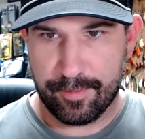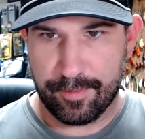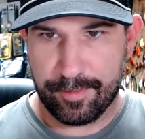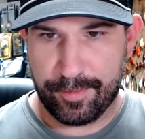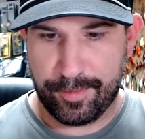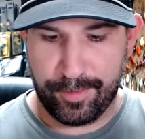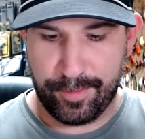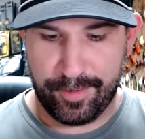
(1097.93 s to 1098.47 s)

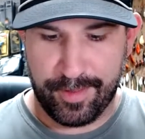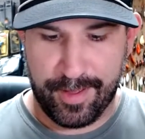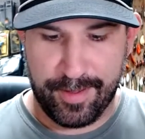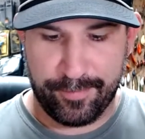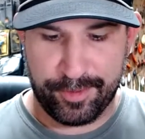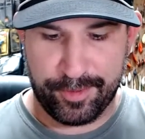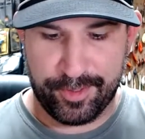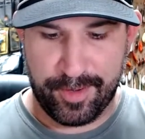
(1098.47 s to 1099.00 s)
do a live
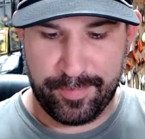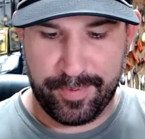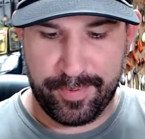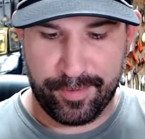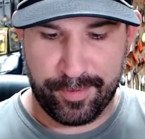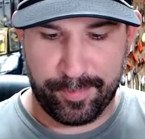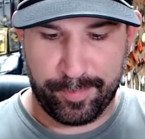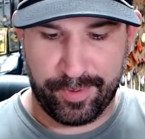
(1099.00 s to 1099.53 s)
with
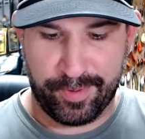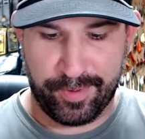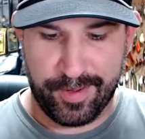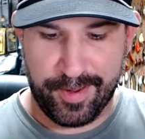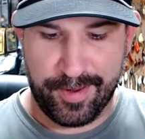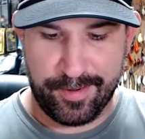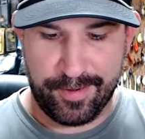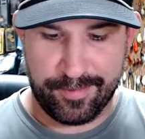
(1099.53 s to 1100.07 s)
JP on a
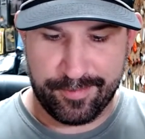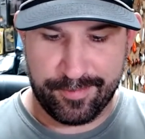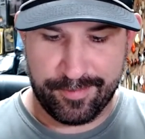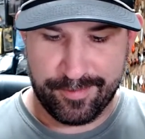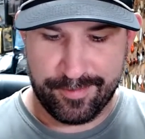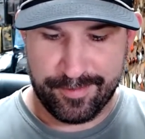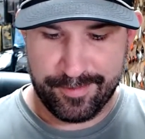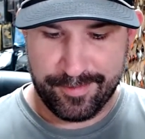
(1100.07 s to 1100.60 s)
plane.
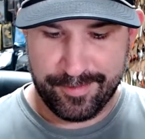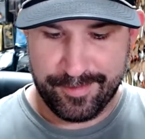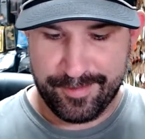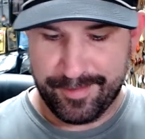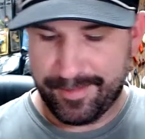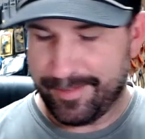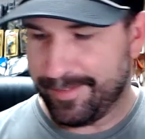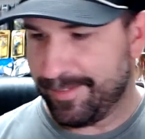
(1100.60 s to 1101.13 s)

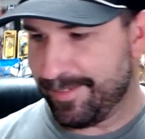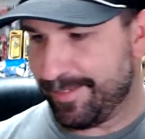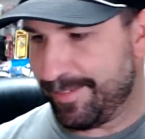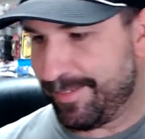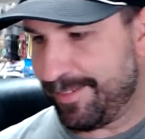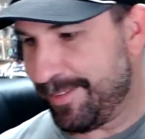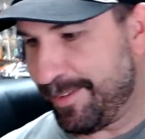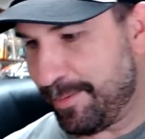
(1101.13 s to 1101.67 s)

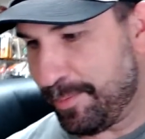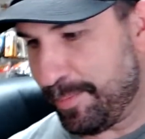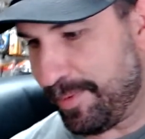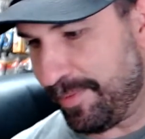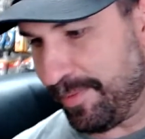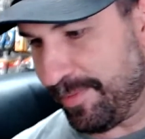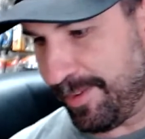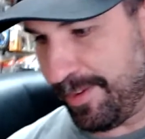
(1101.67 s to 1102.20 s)
That would
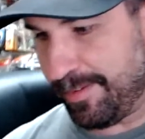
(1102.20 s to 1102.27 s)
be funny.